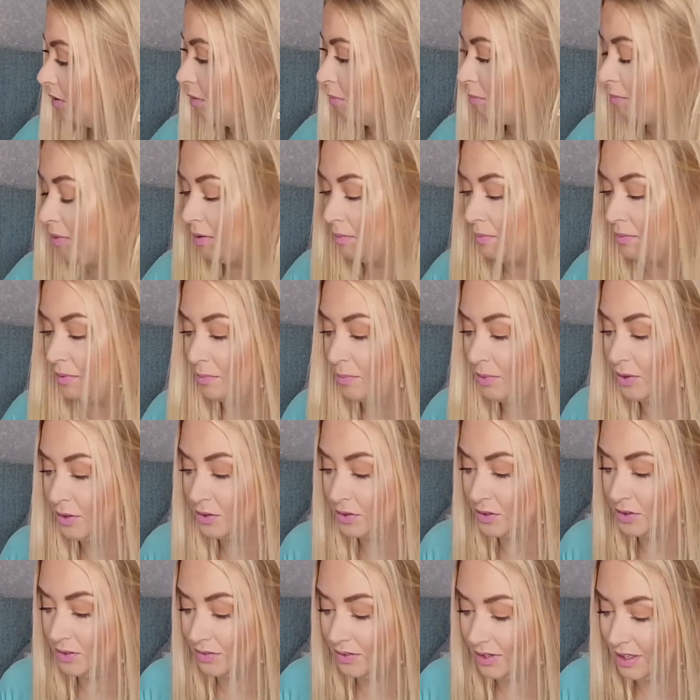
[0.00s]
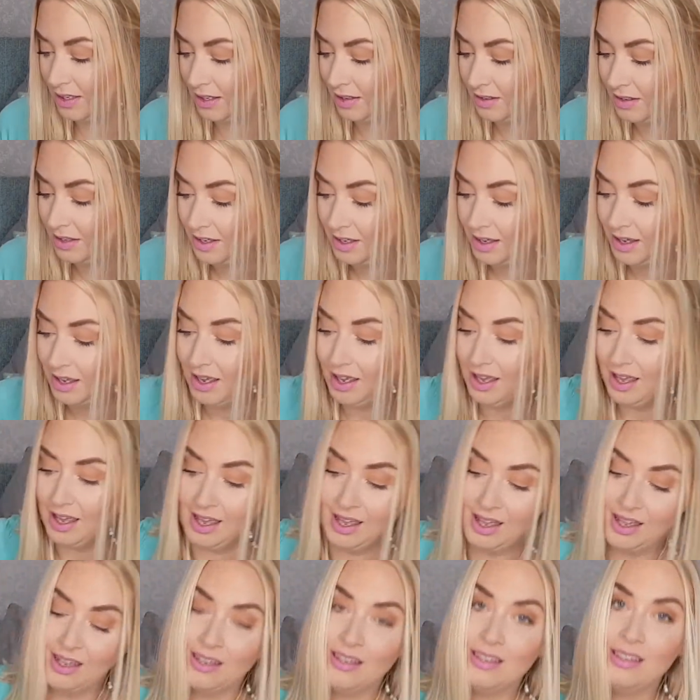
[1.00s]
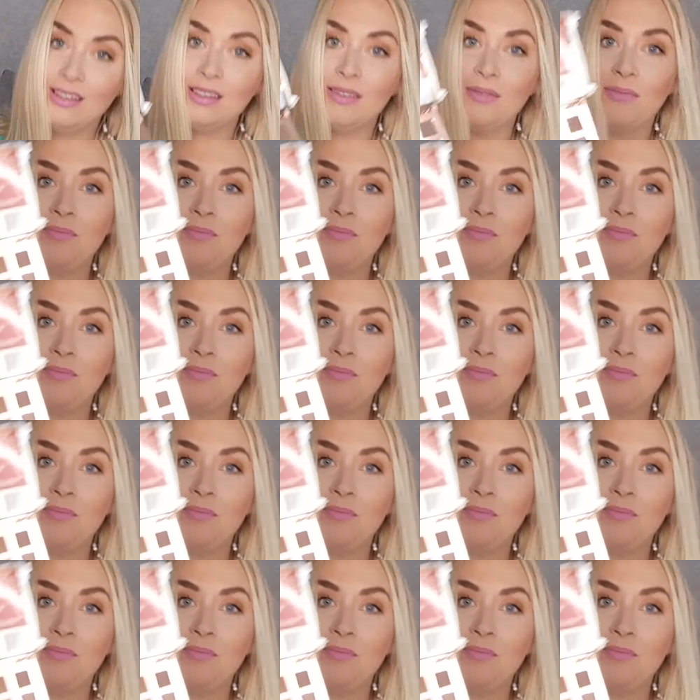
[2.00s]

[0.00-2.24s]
Pop the box off there. And